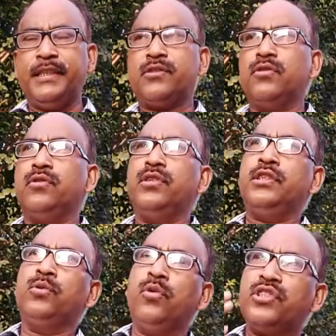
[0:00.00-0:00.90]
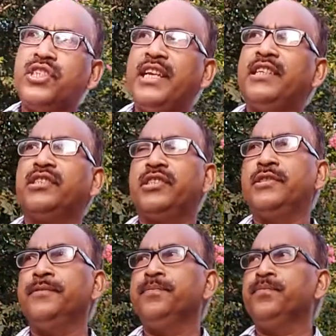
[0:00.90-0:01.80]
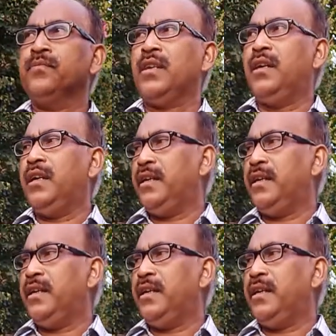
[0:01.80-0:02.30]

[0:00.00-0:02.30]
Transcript: So in those days, in